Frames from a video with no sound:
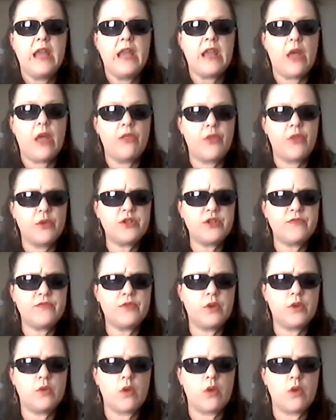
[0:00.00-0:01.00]
Now, those of
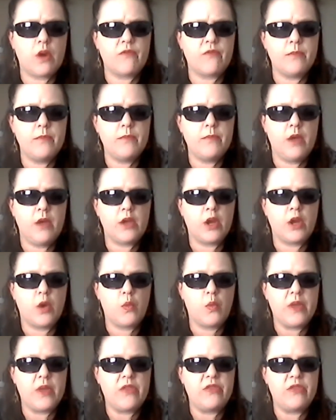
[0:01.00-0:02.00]
you who are familiar
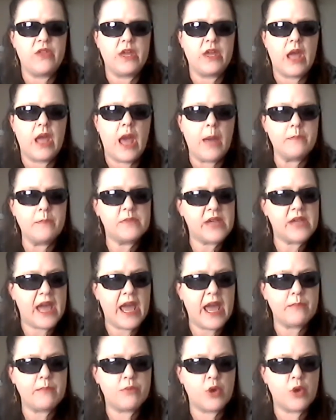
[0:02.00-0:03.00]
with the
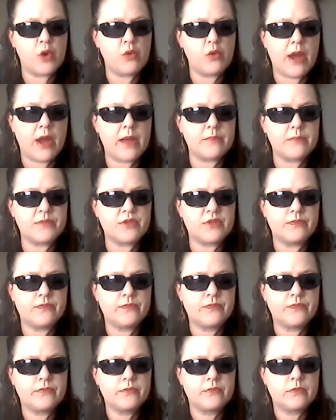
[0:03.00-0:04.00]
MK programs,
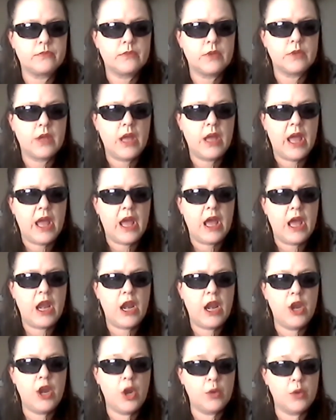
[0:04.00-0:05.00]

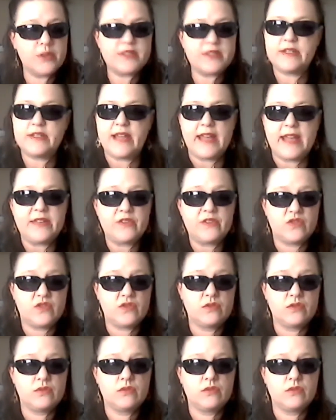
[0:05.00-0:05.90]
notice the dates.